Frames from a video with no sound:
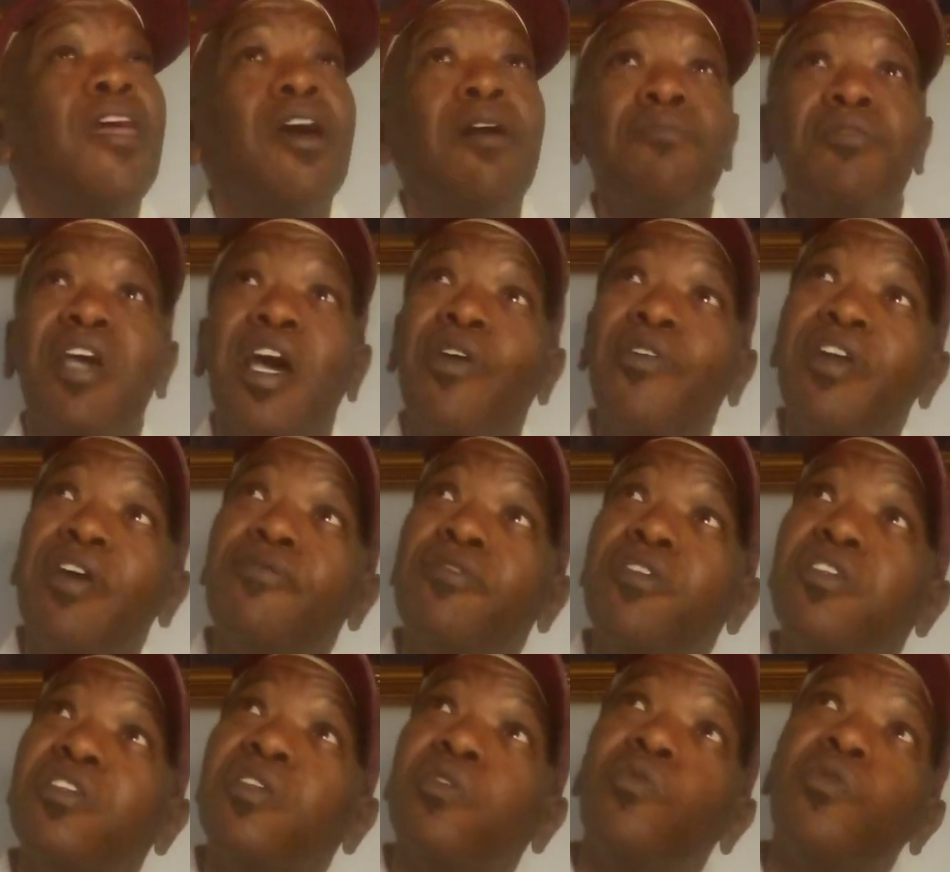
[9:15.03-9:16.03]
I'm counting
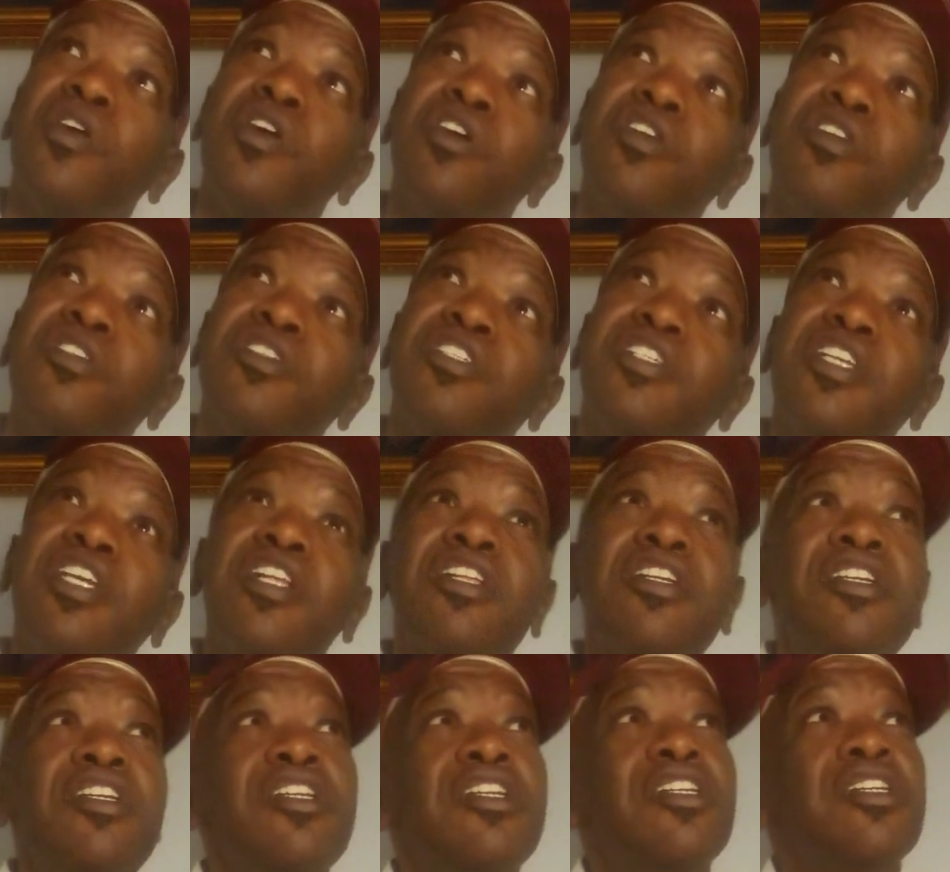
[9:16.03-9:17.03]
every square on the
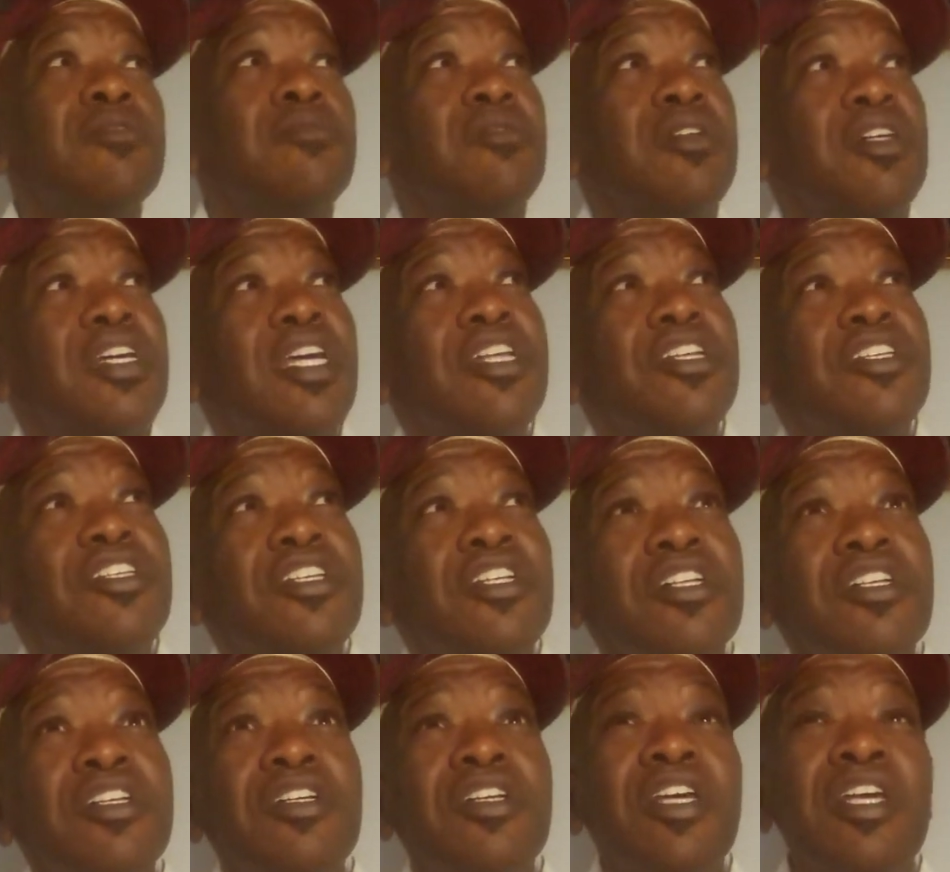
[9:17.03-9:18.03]
ceiling, I'm looking at the
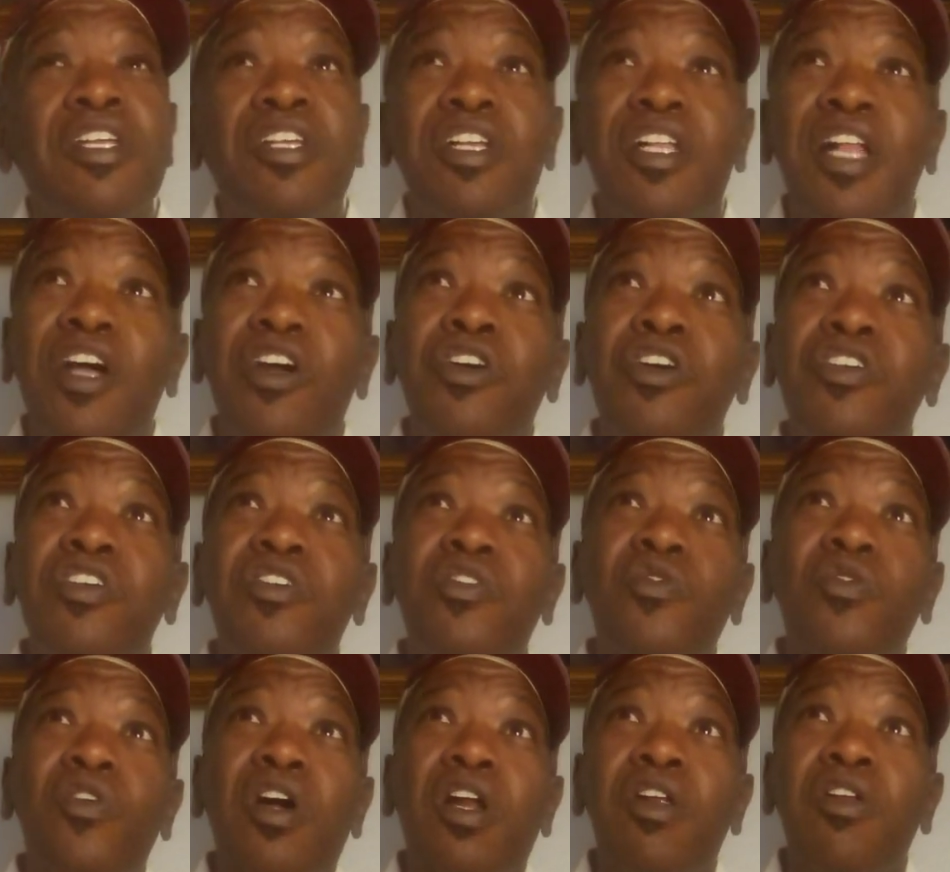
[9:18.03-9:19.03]
ceiling until I heard
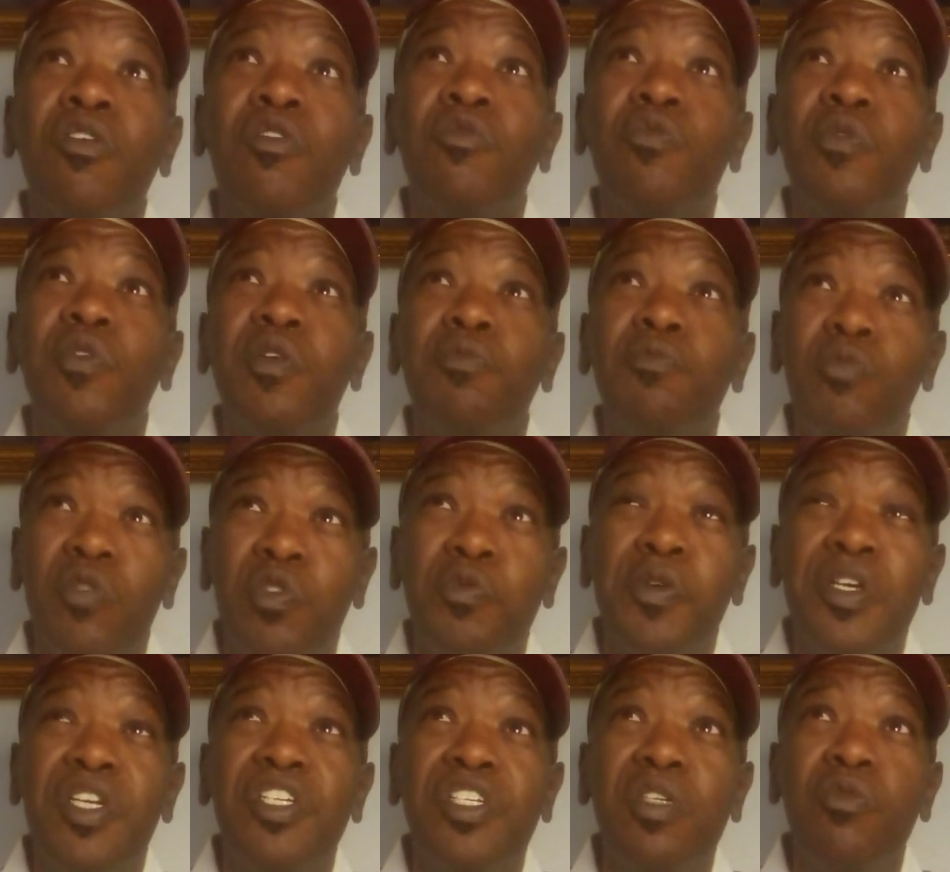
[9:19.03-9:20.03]
the door close.
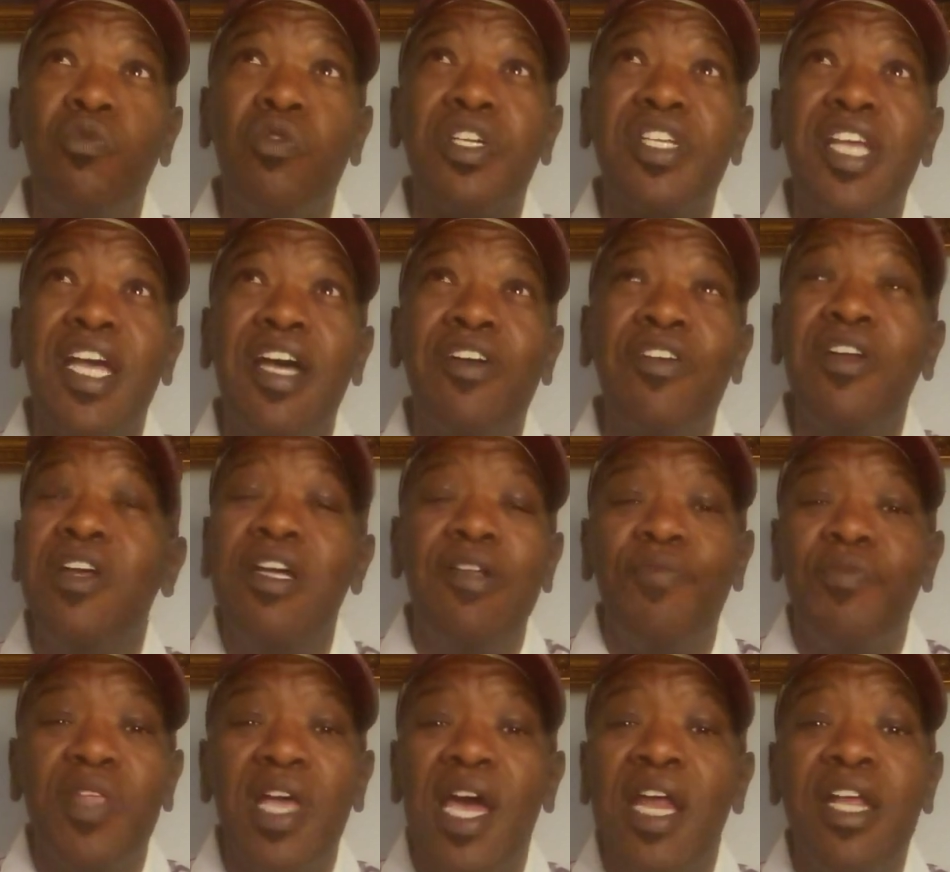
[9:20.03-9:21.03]
Before she walked out,
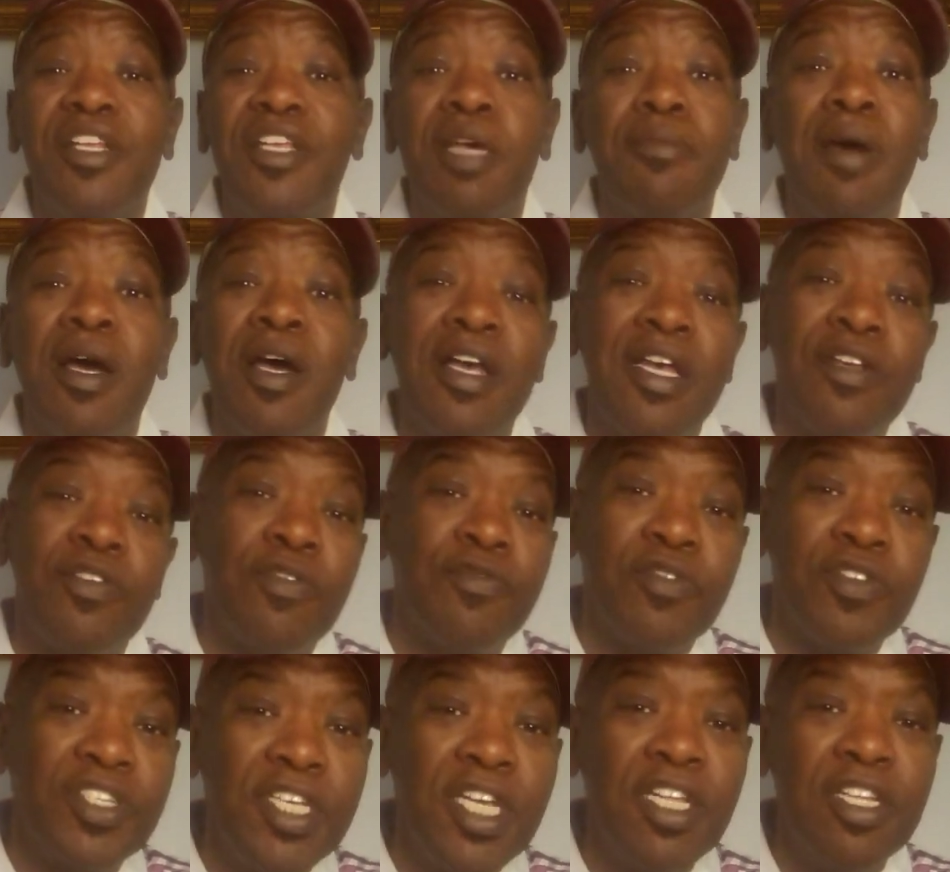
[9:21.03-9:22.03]
I didn't take my eyes off
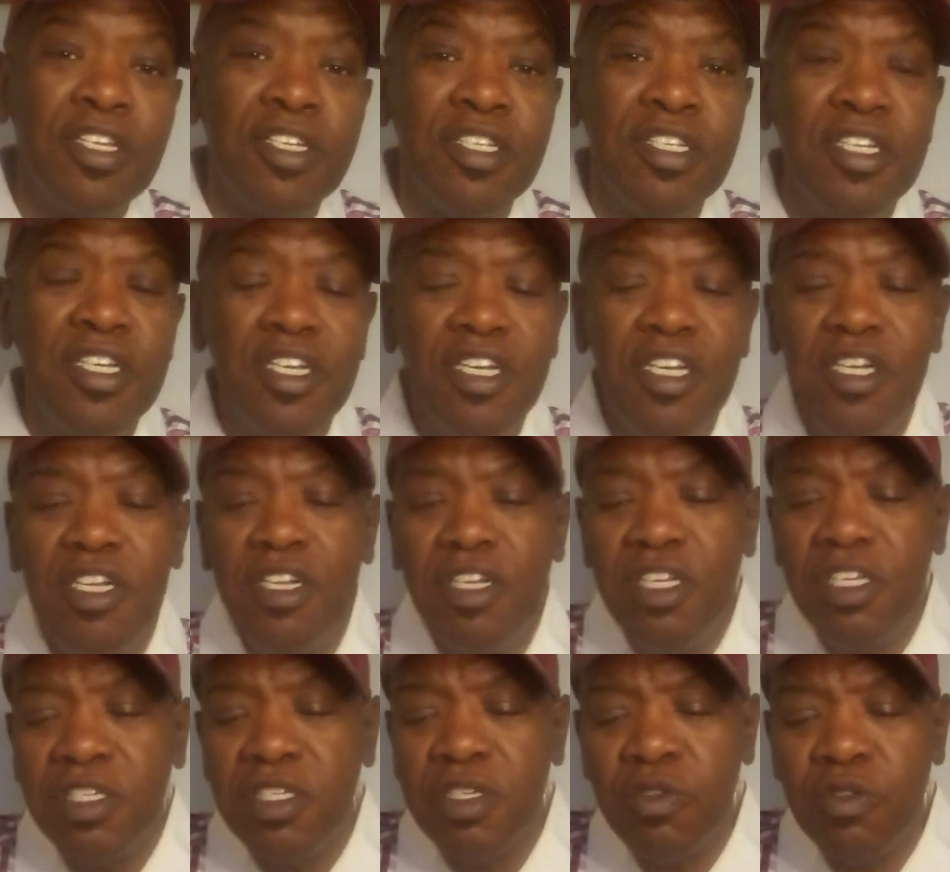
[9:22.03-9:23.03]
the ceiling.
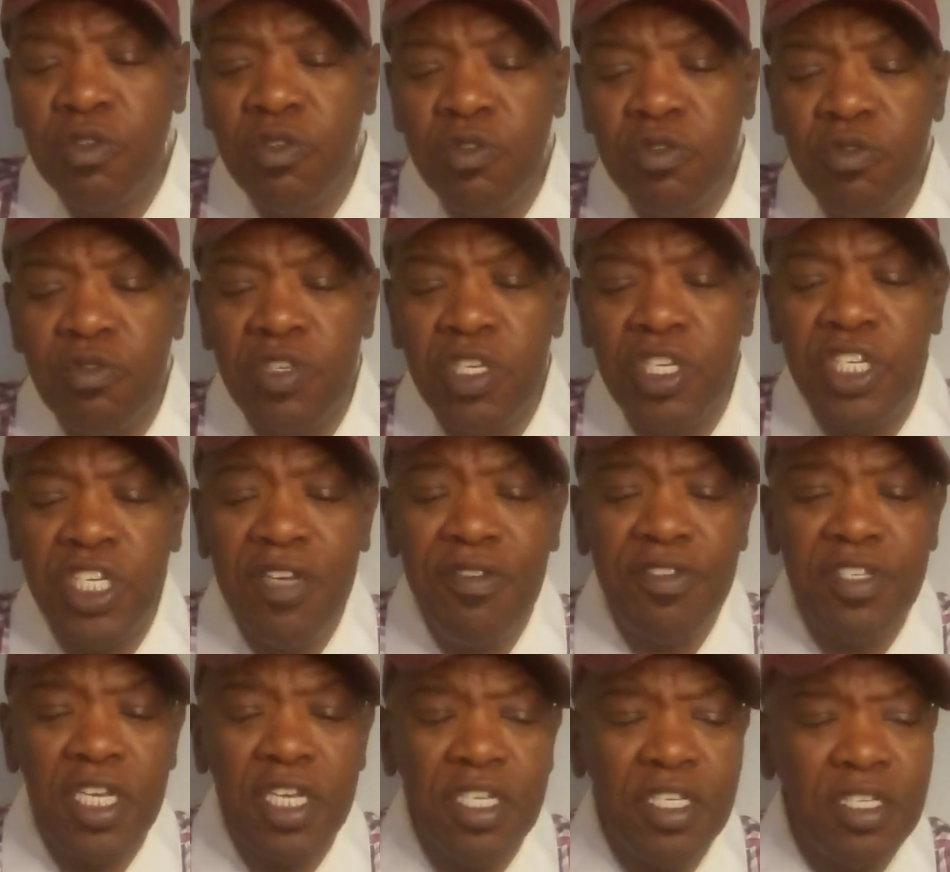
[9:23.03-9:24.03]
So the
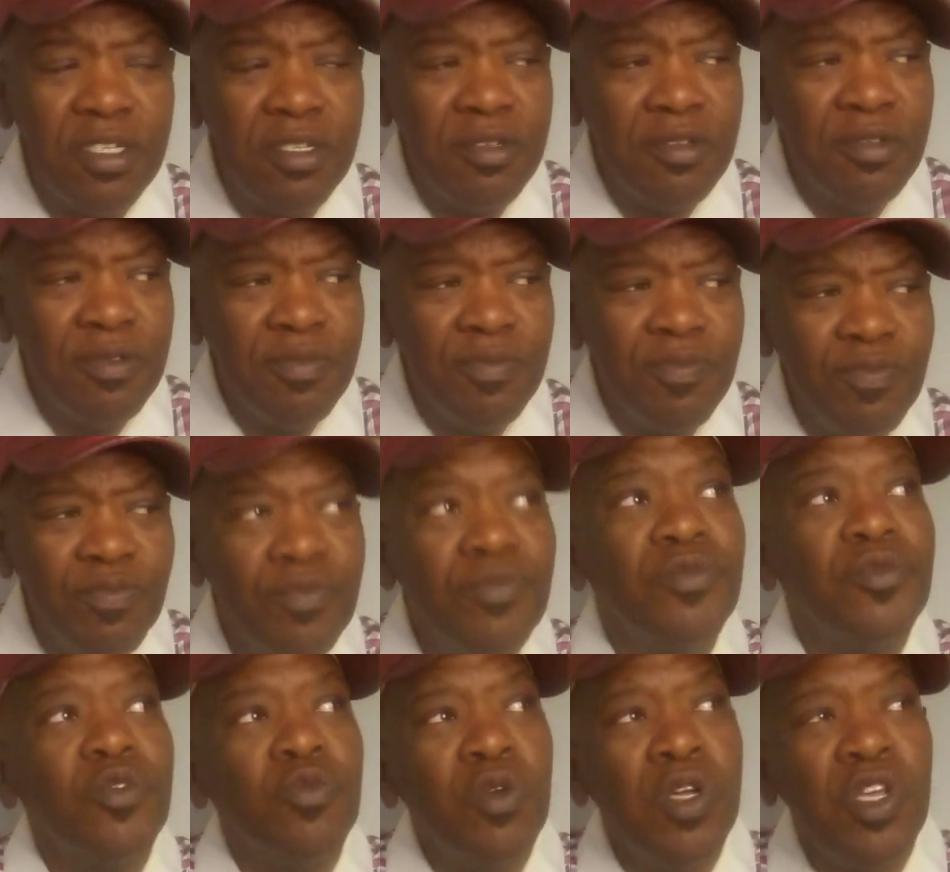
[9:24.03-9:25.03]
chief says,
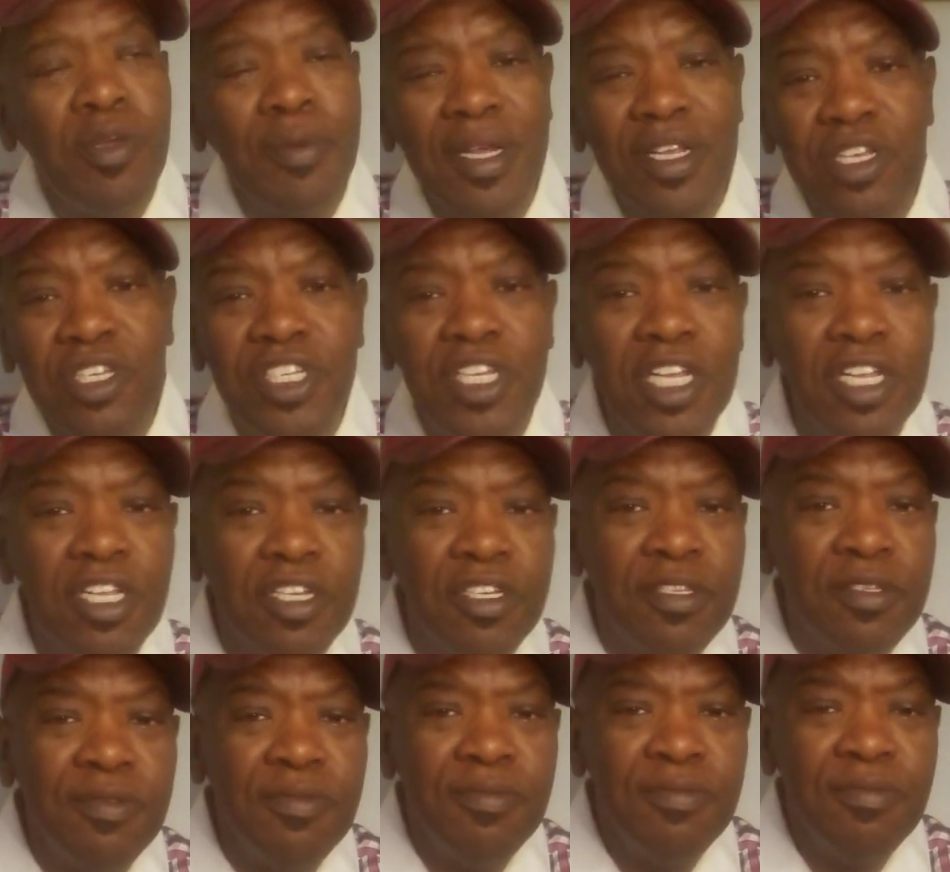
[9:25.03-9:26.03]
"What do you about the
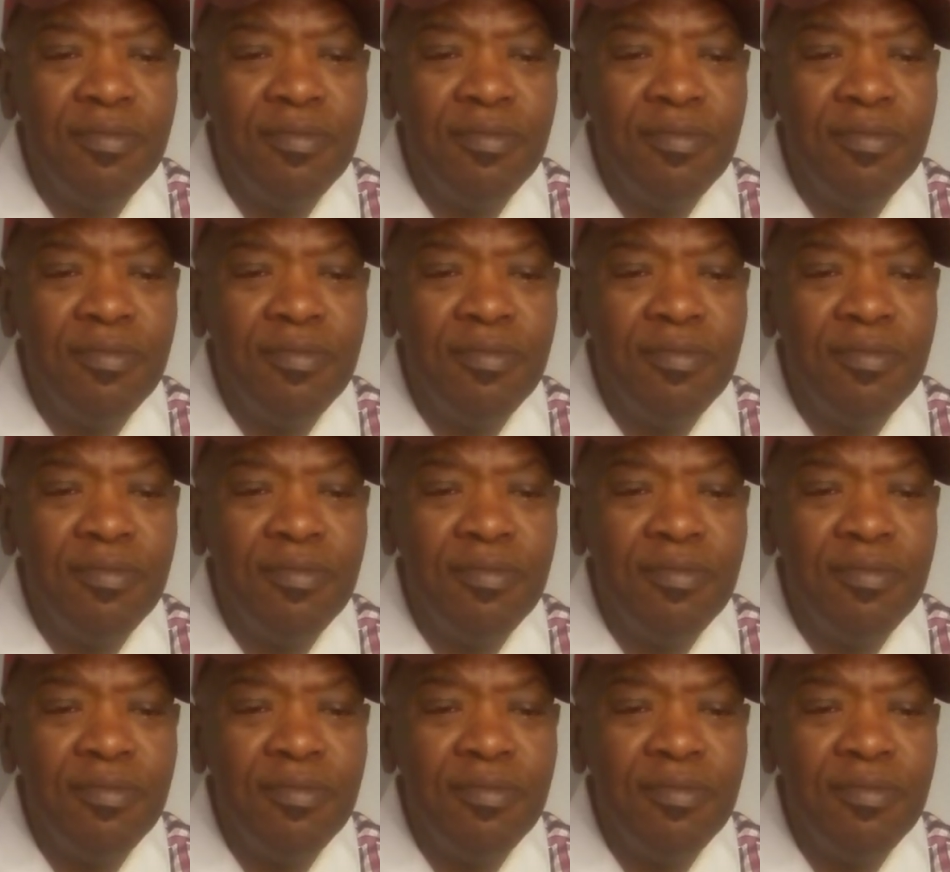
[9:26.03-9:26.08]
ceiling?"